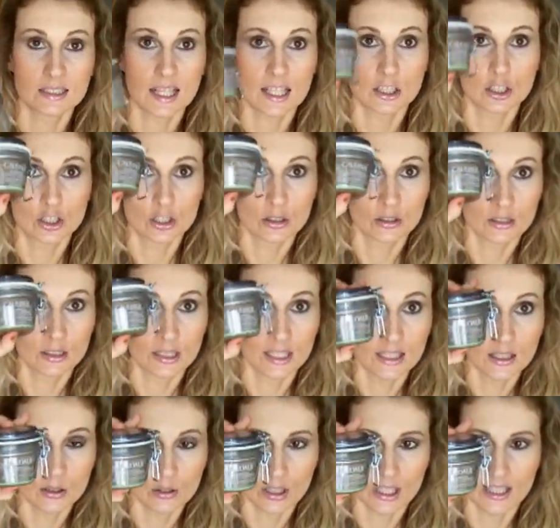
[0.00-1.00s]
natural
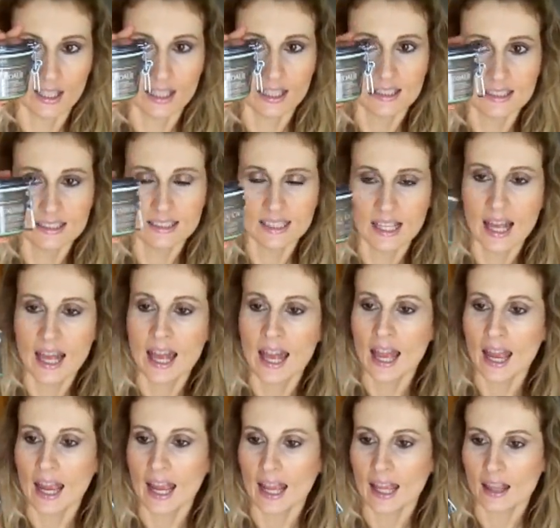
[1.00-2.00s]
ingredients,
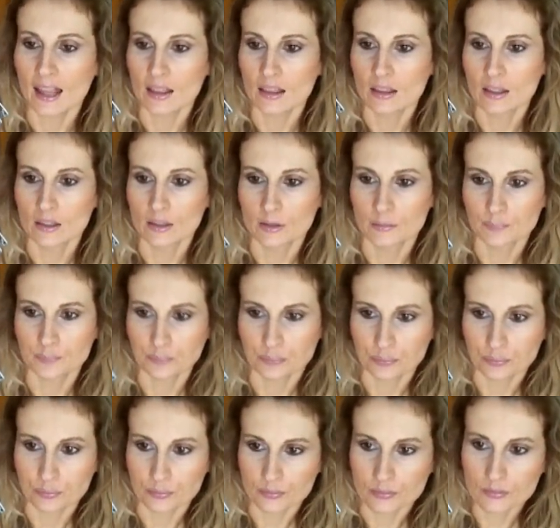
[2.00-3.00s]
and um,
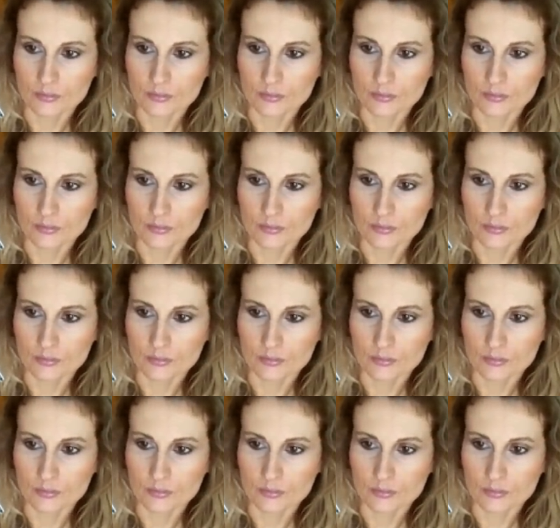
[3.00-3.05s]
